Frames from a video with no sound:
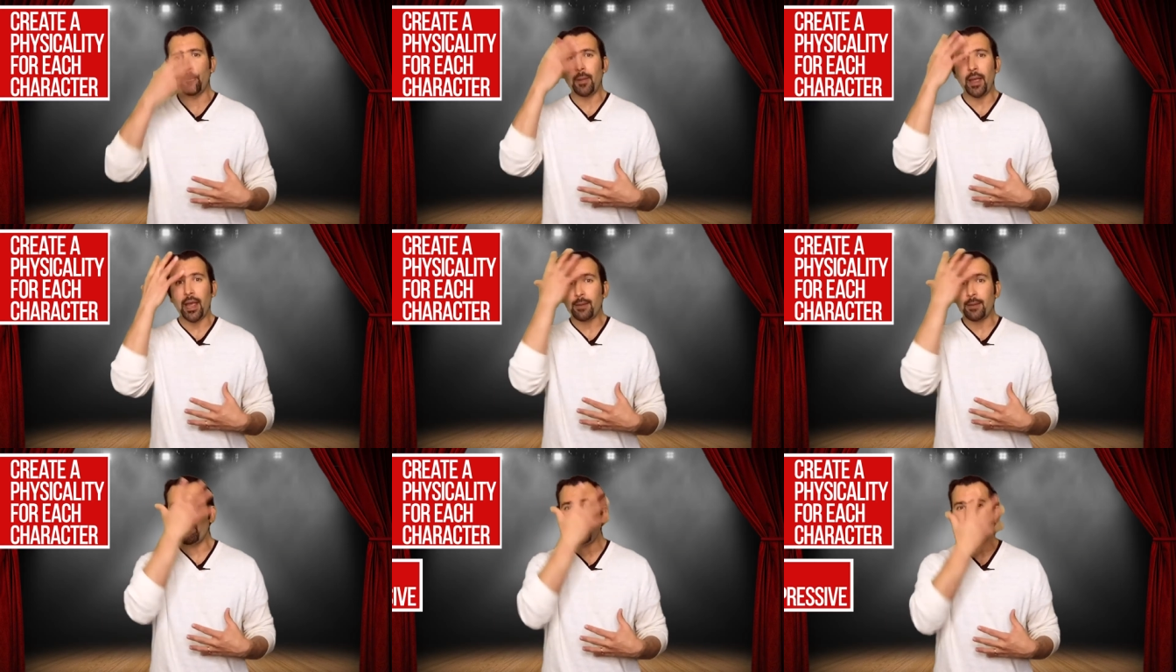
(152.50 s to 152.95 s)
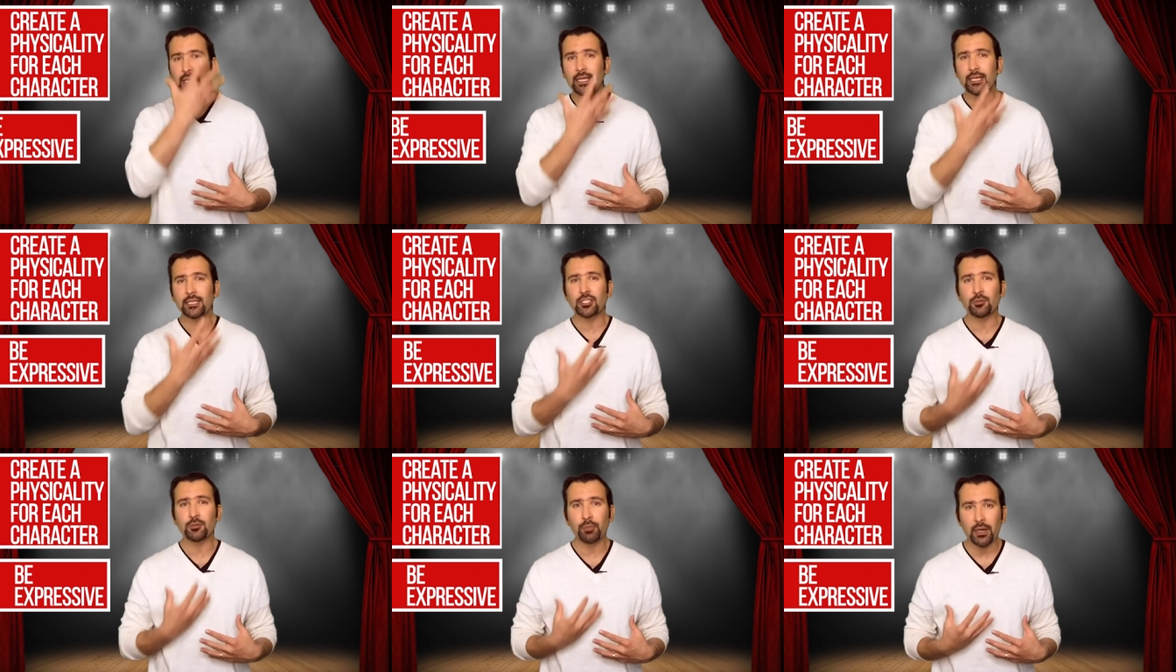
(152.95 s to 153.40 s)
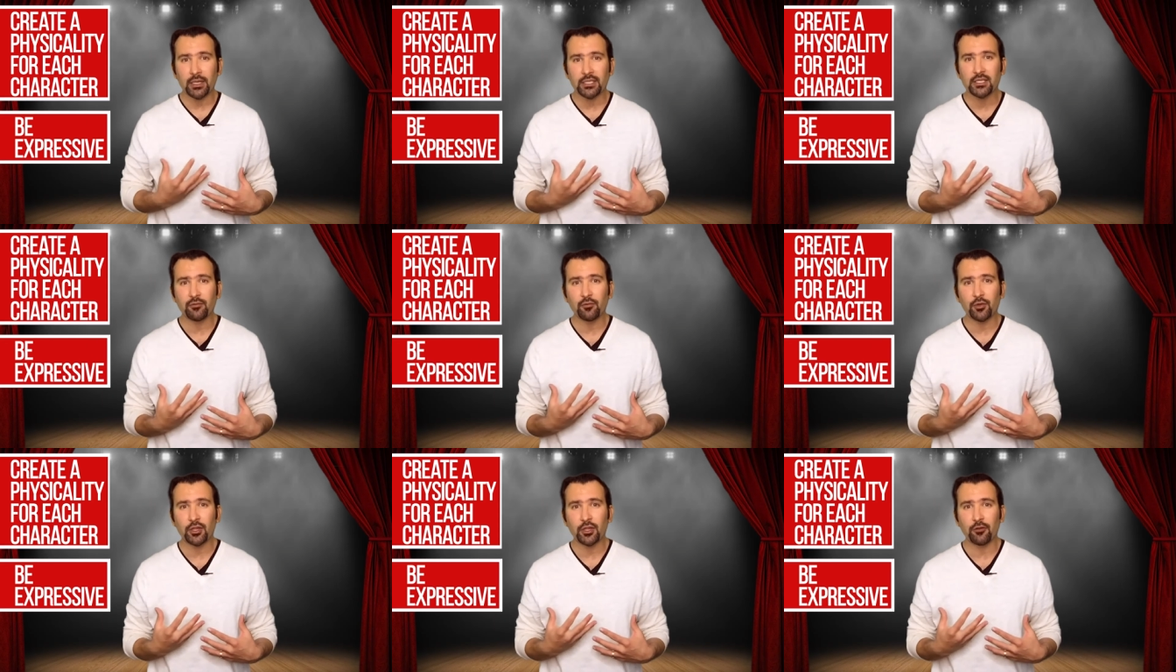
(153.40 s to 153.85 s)
and be
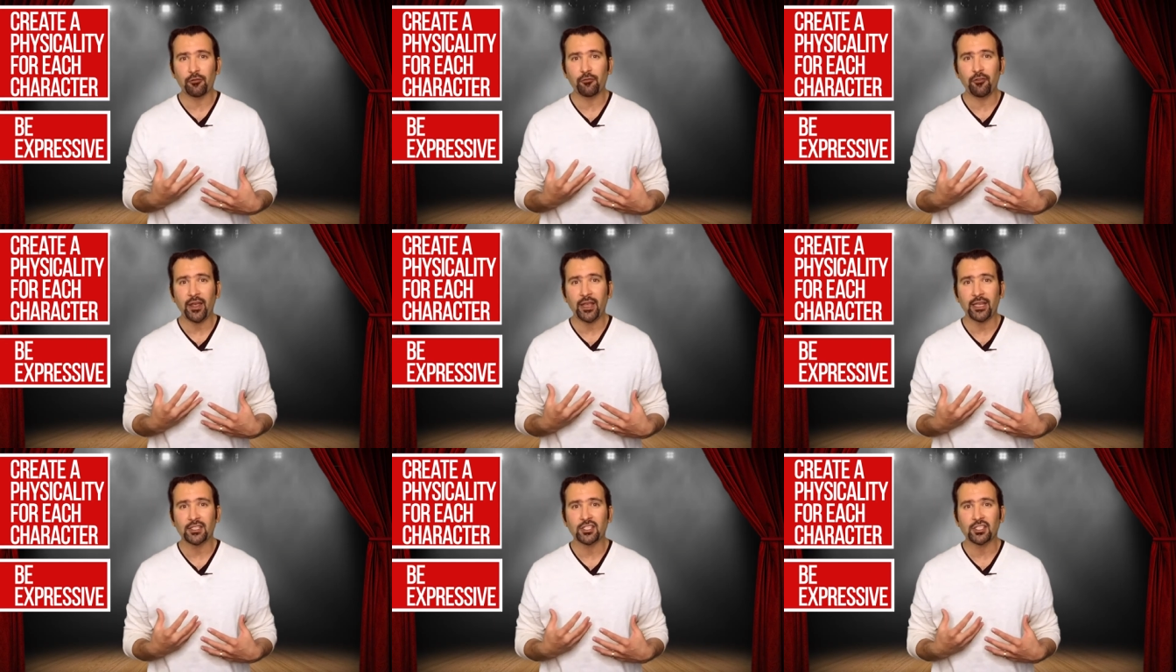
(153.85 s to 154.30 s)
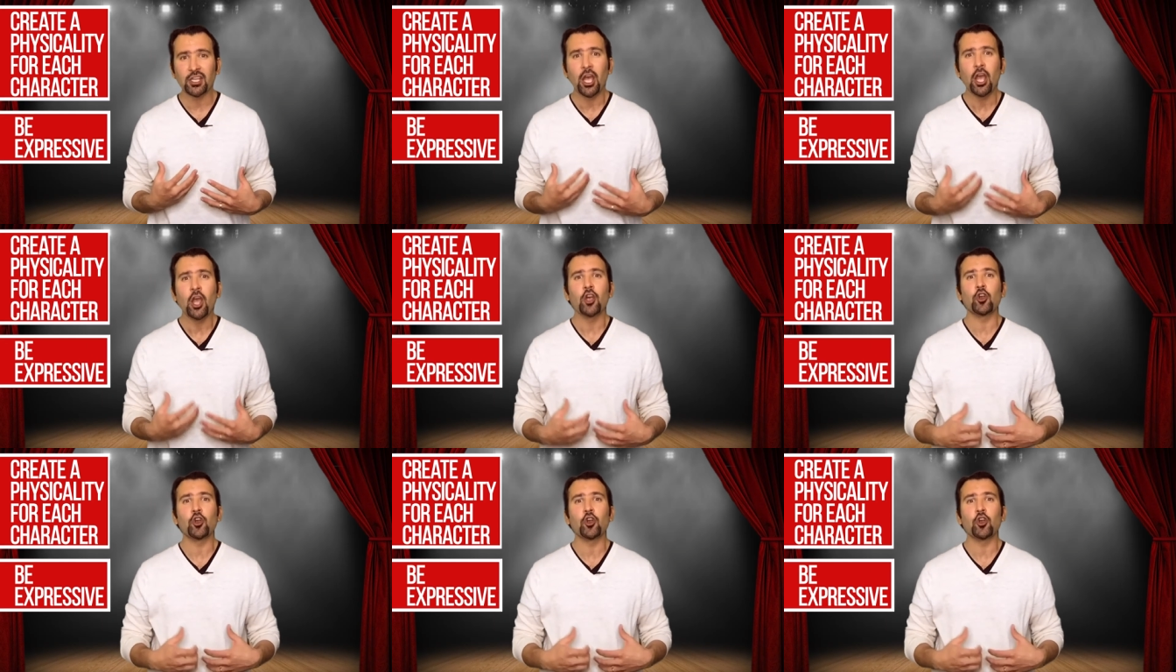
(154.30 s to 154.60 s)
expressive with your face.